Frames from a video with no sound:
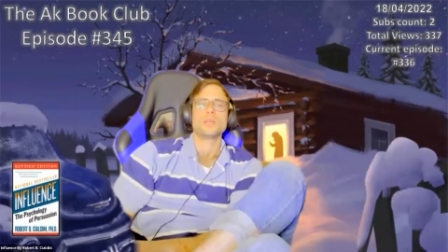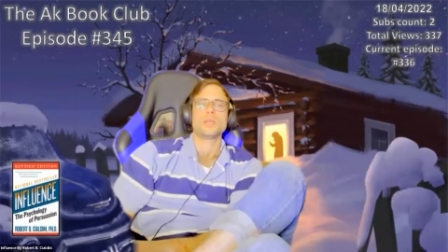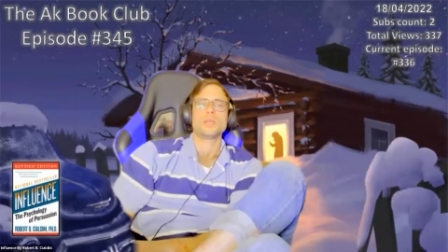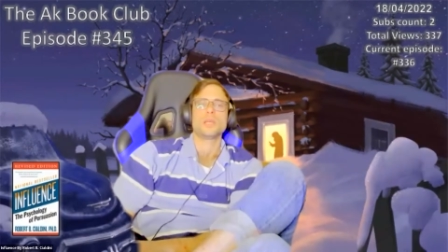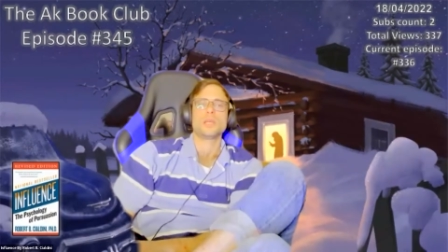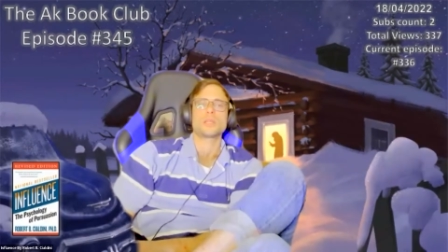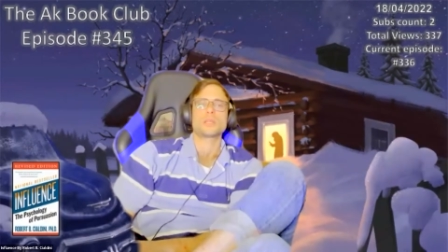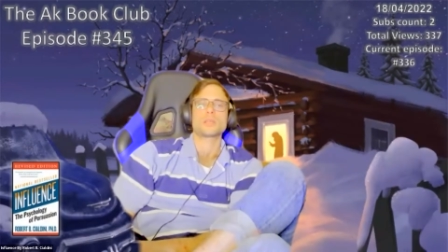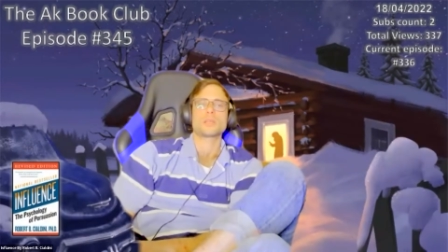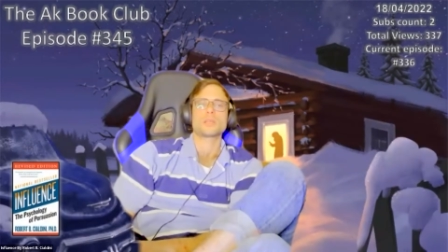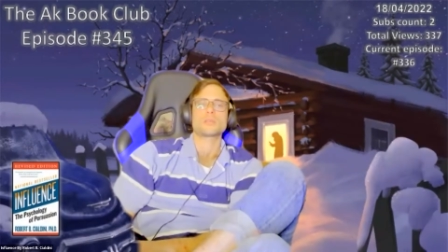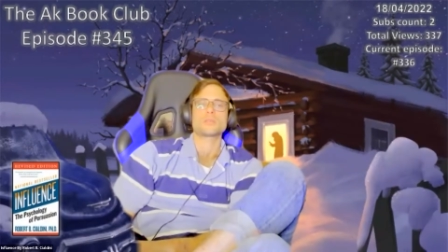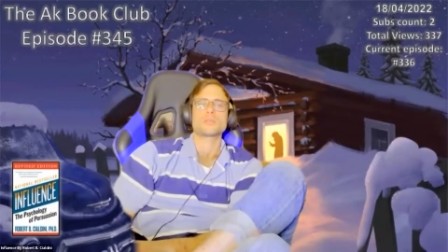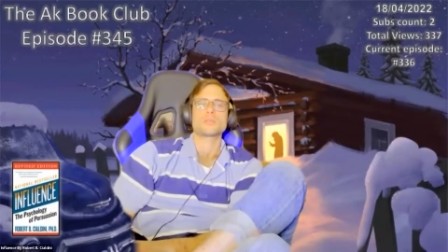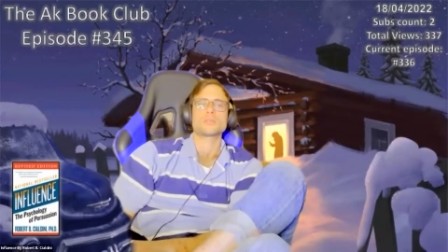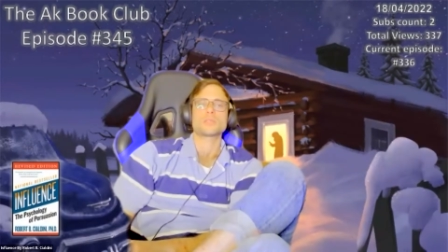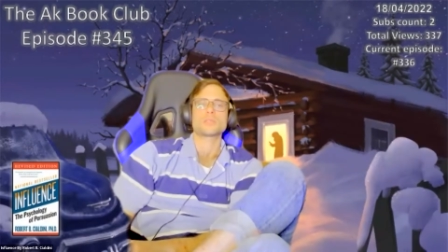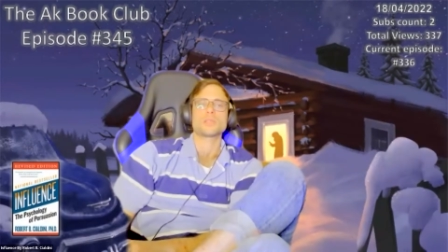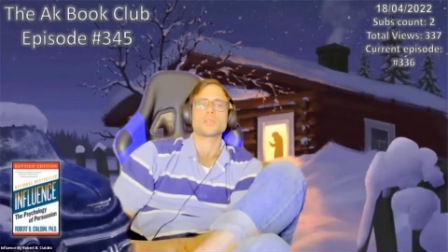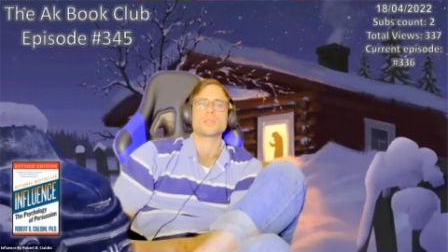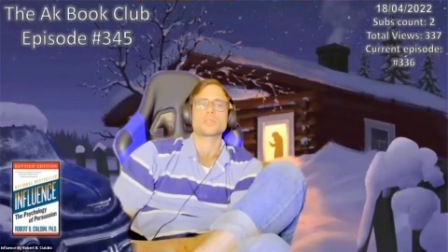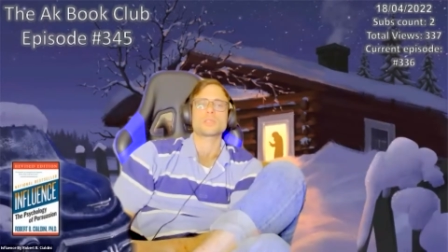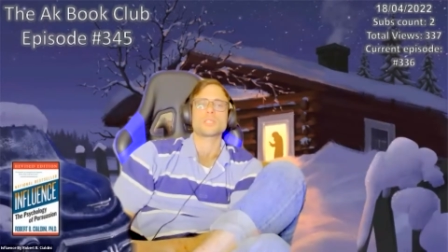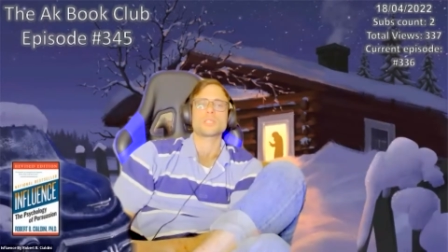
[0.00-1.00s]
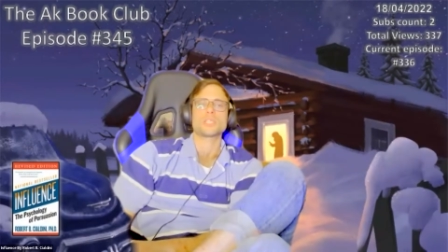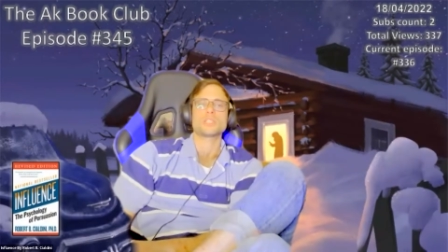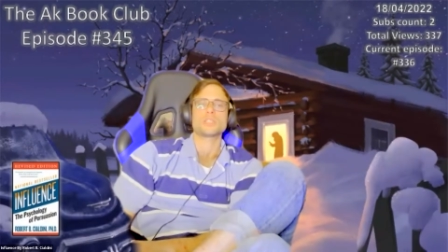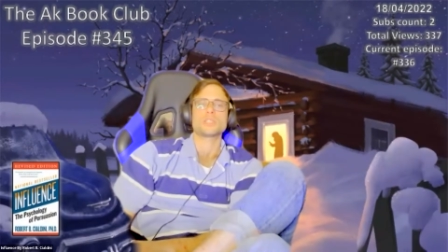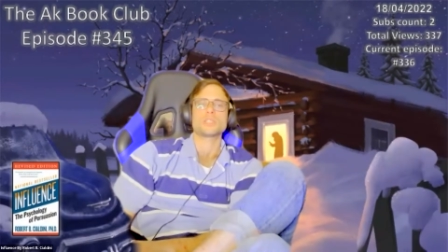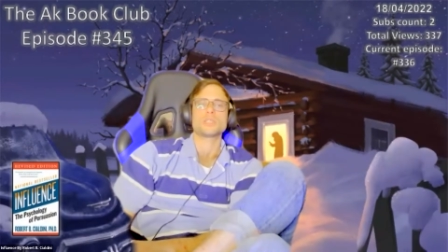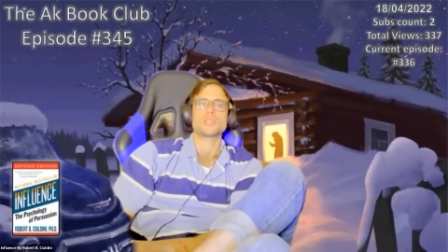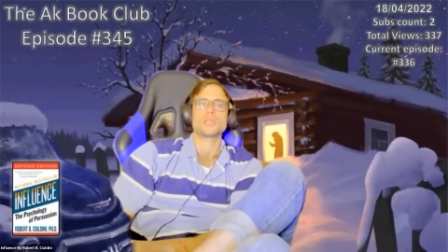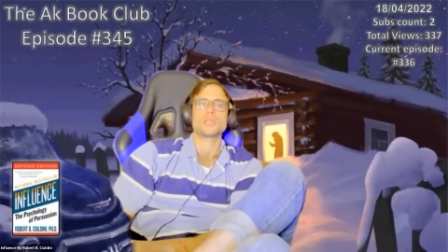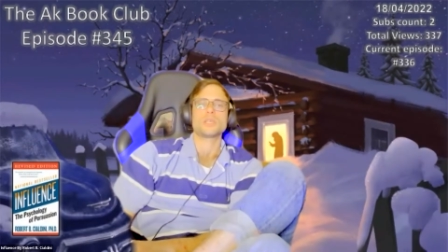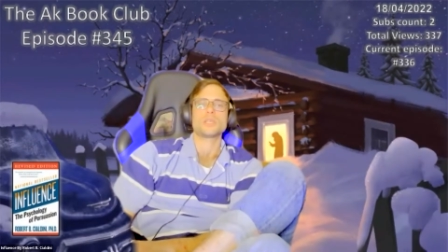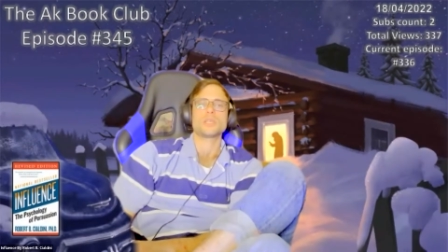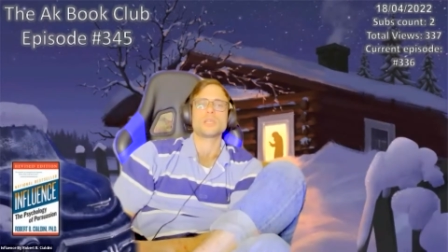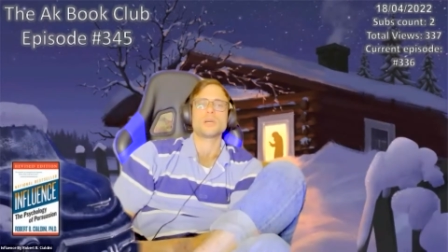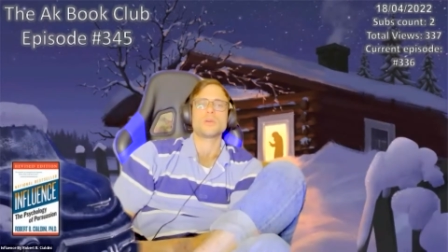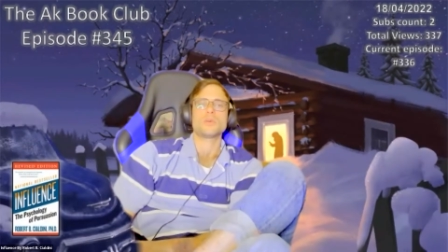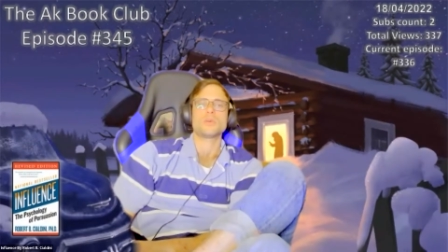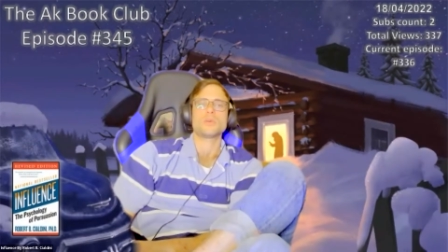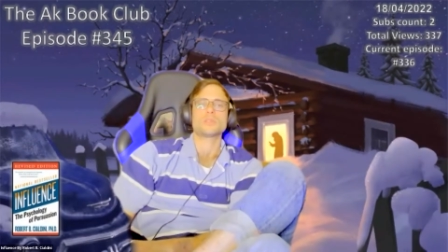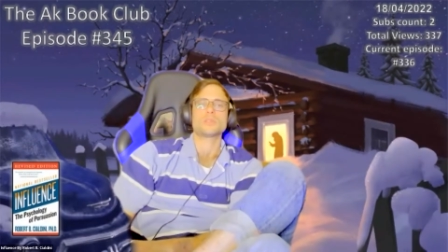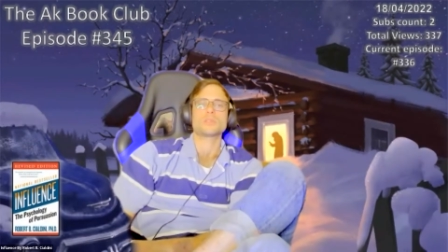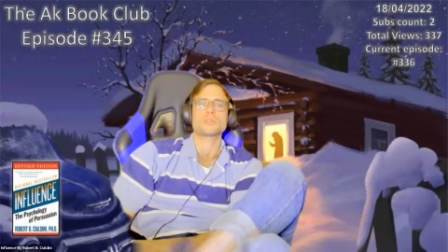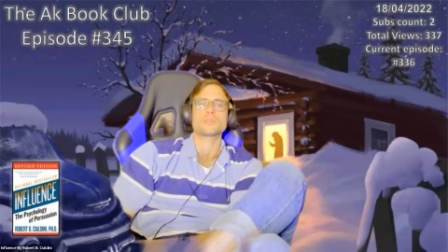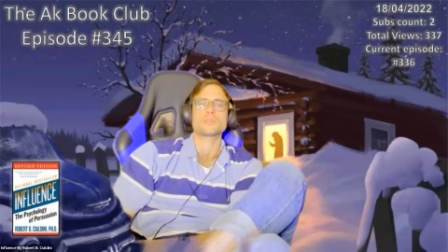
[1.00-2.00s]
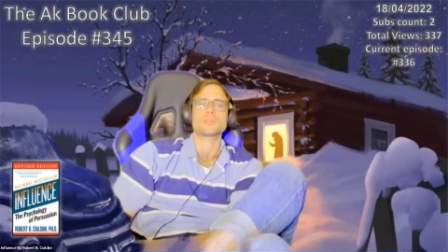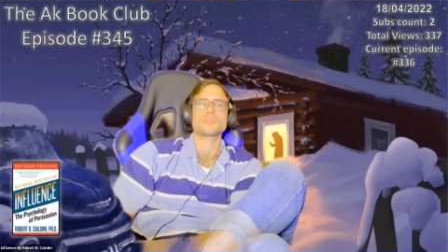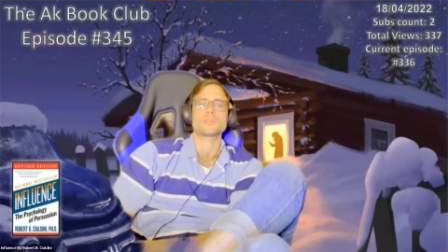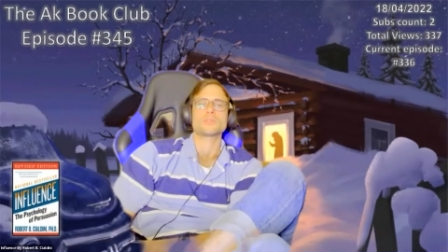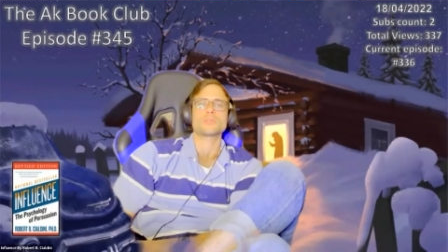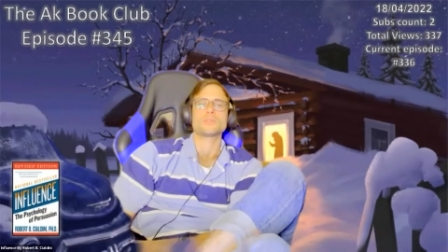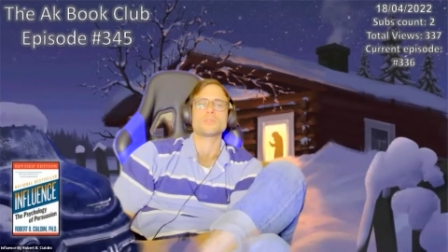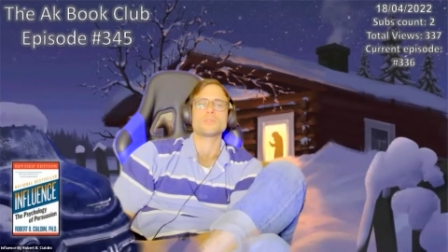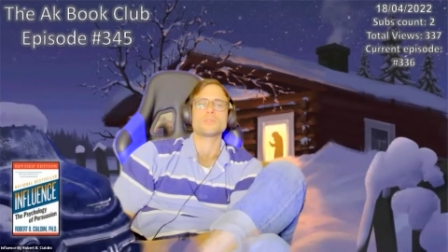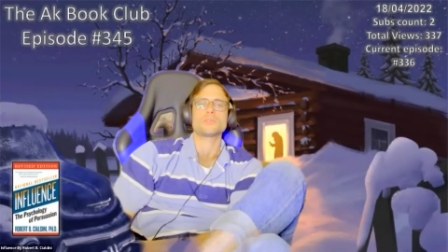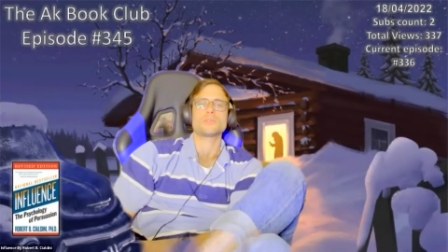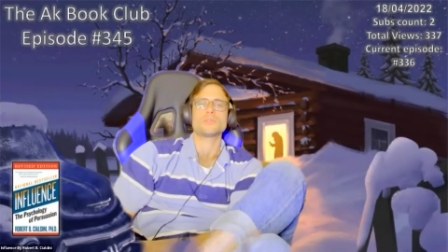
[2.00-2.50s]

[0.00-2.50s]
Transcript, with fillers: and reduced the trade-in allowance to